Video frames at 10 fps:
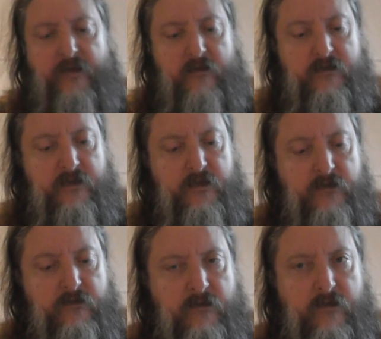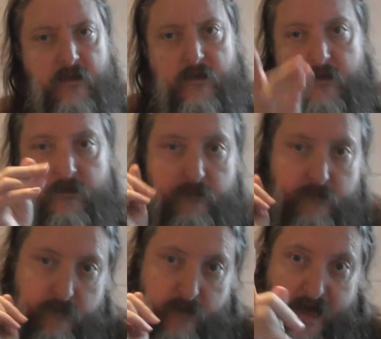closer to uh,
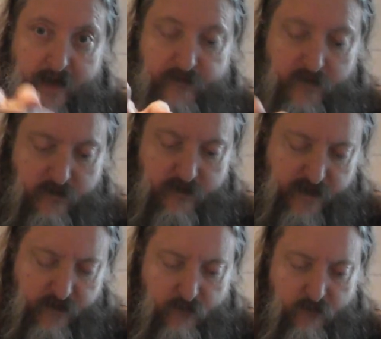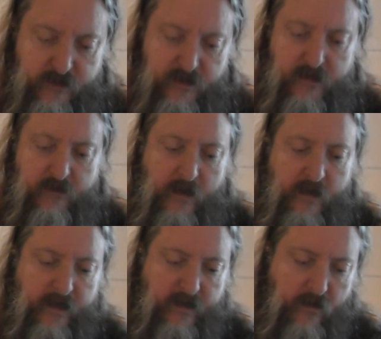another channel which I, I
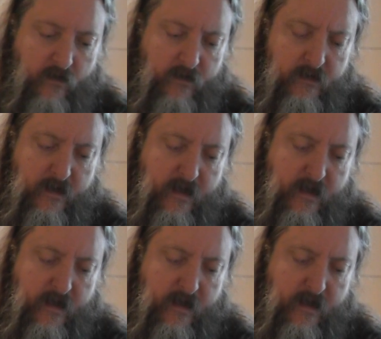like a lot,